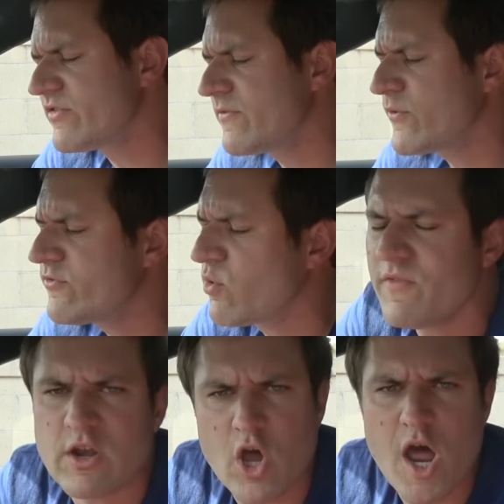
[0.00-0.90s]
The first one
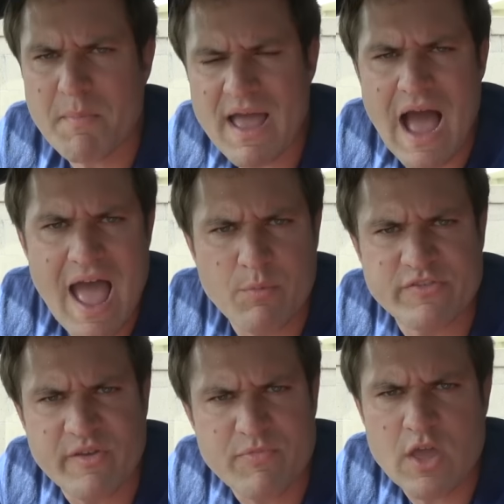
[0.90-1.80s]
that caught my eye was
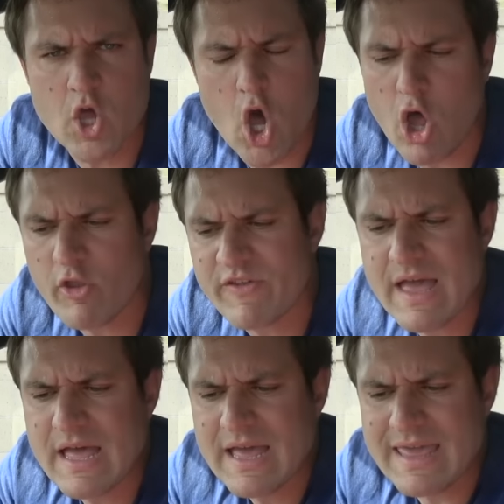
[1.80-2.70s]
something called
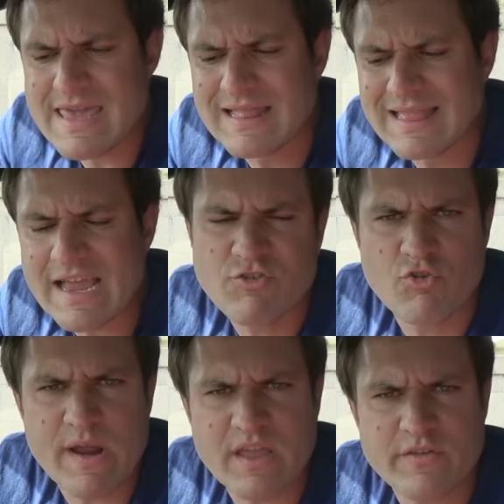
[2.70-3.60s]

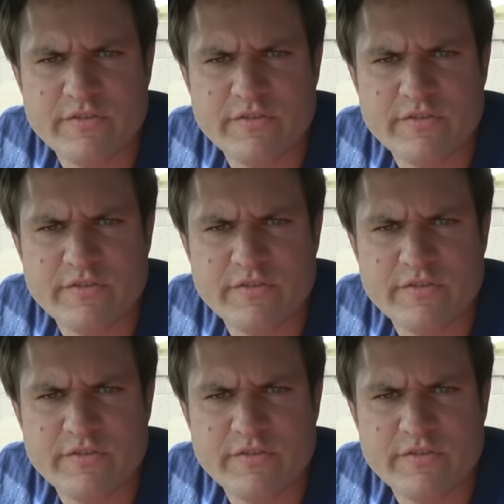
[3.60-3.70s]
electric